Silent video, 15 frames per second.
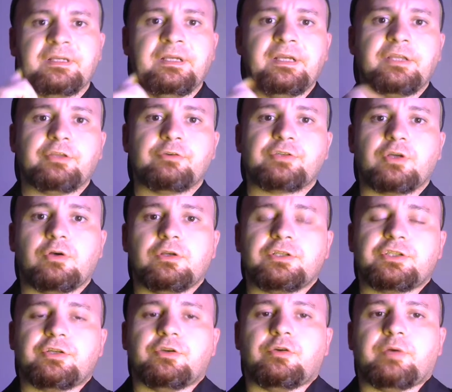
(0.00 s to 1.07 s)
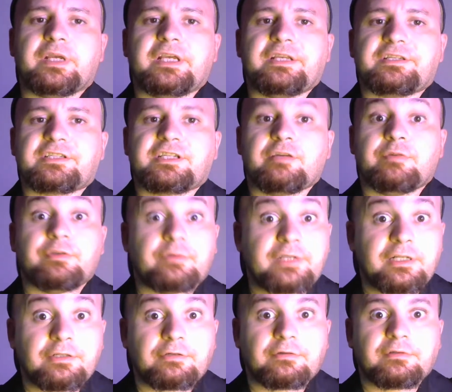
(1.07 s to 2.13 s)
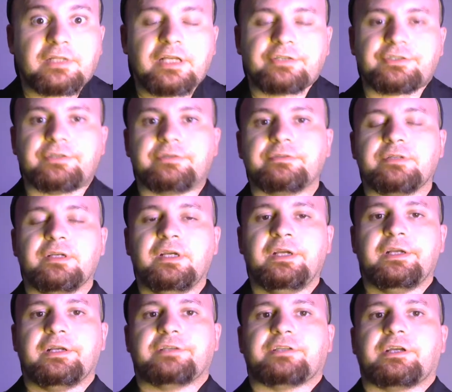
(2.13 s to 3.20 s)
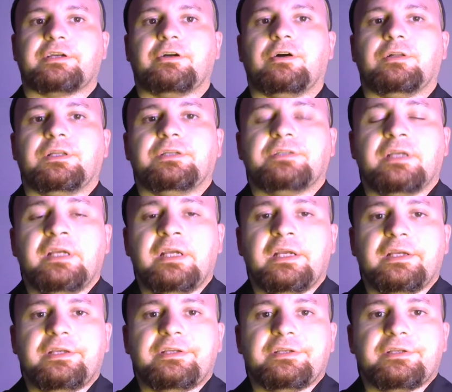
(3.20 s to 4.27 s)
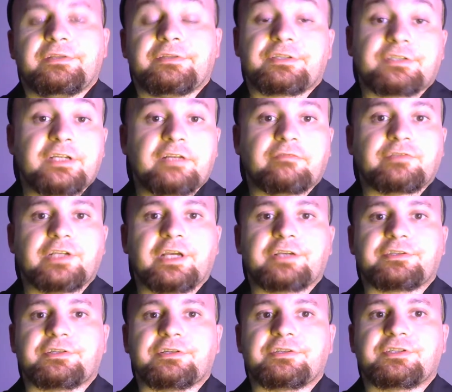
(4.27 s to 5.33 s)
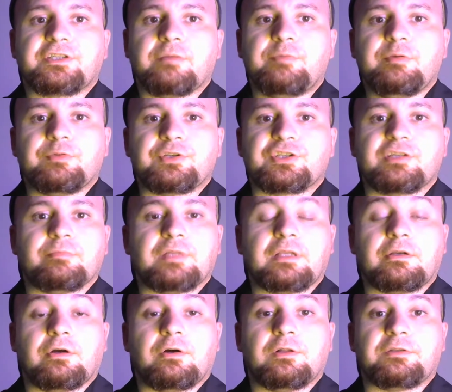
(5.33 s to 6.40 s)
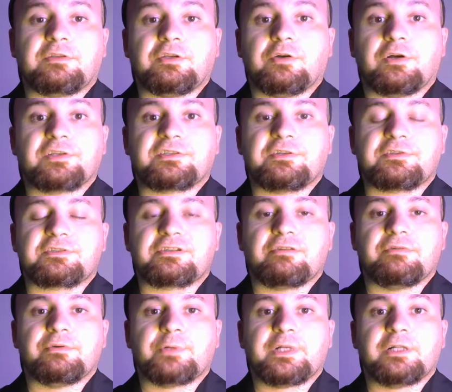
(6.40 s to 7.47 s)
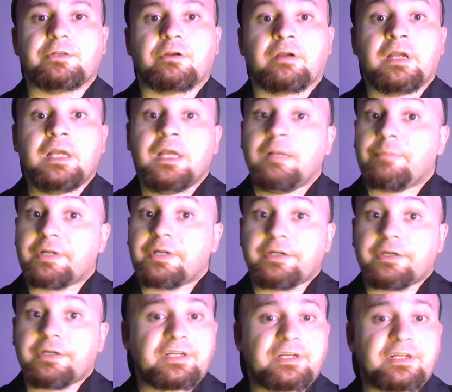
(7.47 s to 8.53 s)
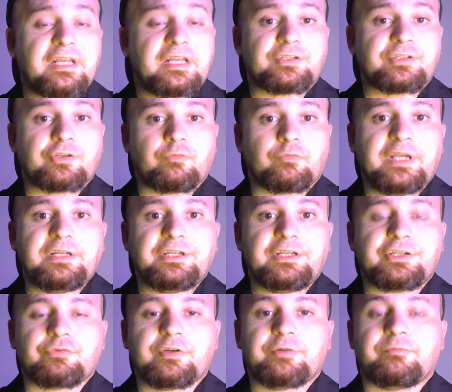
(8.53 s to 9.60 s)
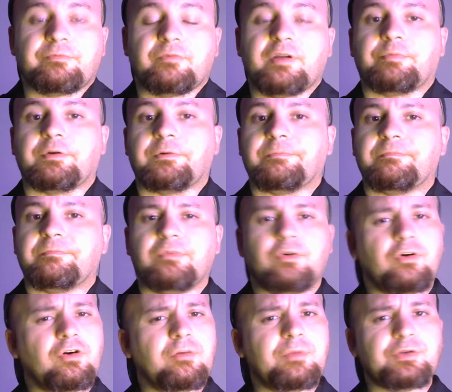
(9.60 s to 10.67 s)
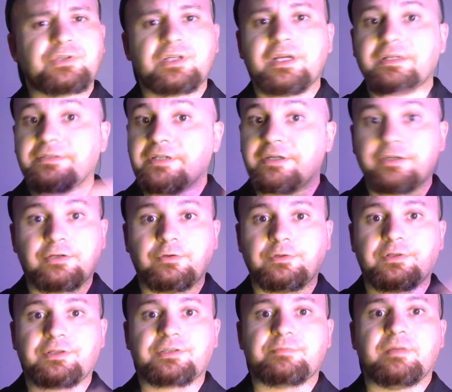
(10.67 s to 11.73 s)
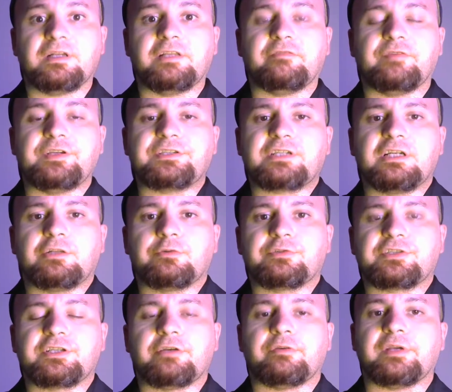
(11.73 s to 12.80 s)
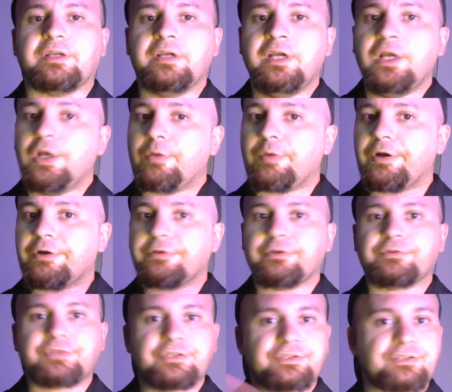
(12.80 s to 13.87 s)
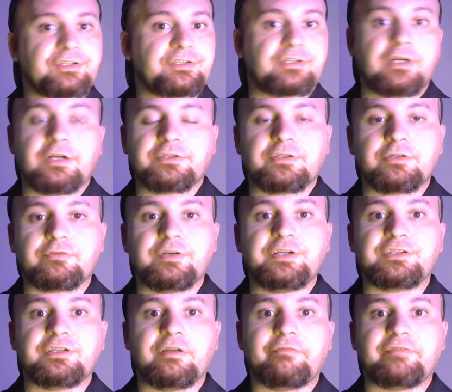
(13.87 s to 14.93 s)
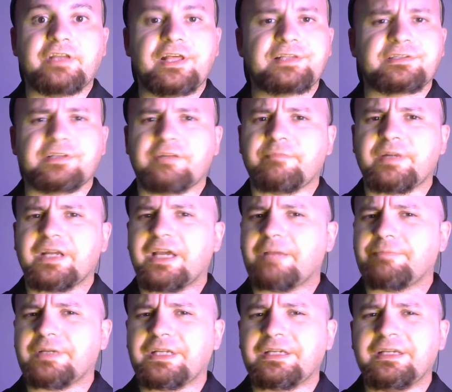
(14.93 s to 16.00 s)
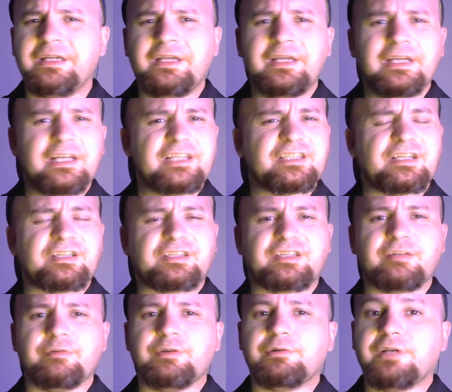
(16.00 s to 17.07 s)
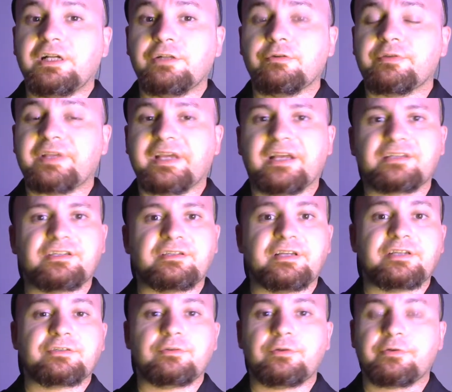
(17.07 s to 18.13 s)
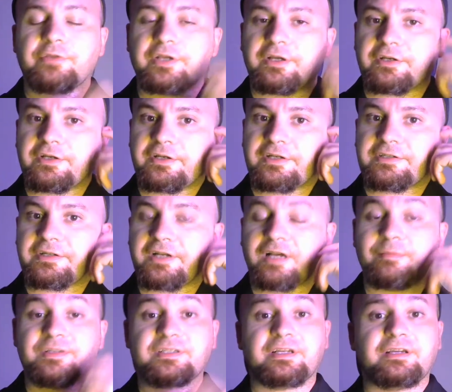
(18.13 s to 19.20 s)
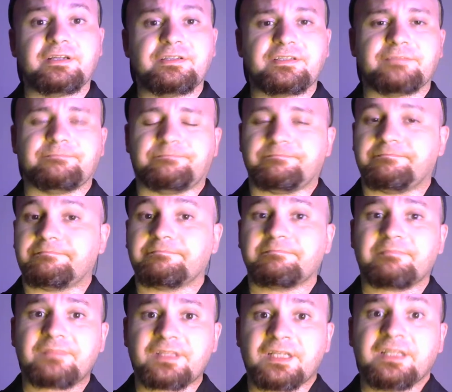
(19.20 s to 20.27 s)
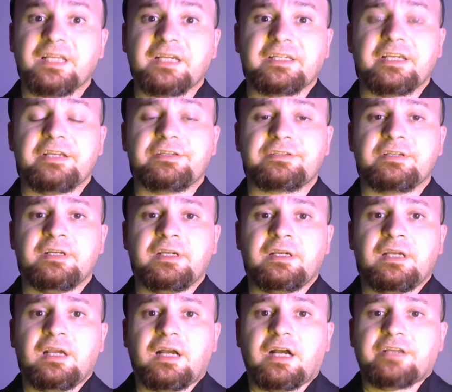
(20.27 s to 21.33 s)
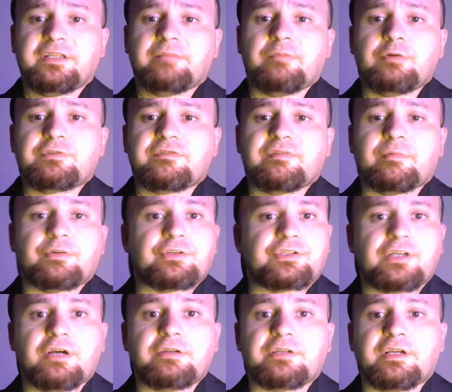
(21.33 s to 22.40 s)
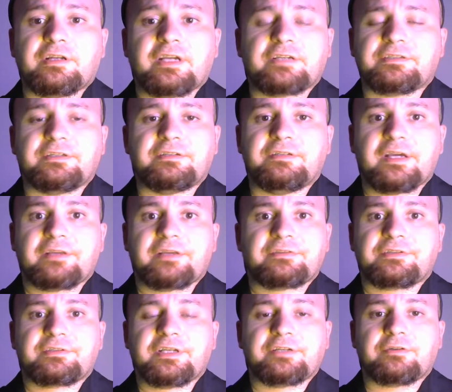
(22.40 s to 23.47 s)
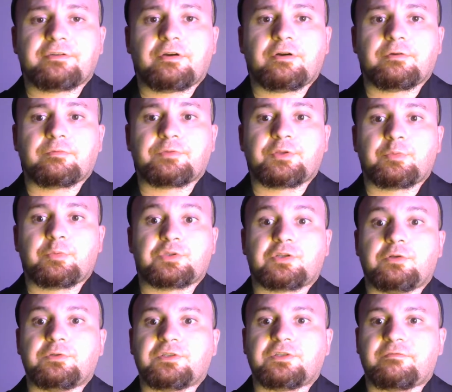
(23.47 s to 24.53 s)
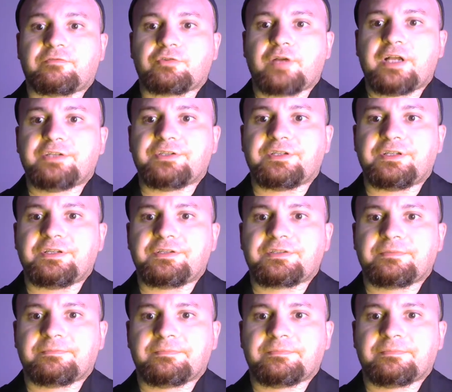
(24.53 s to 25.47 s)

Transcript: There's also a serial killer legend, as I call it, in the state of Texas. Some people just simply call it the Austin serial killer, but another nickname is the Rainy Street Ripper. Almost identical to the smiley face killers theory, where there's this concentration of deaths that have been happening. Is it a serial killer? Are they accidental? Are they unconnected homicides? In that case, I think most of them are just unconnected deaths that are the results of tragedies.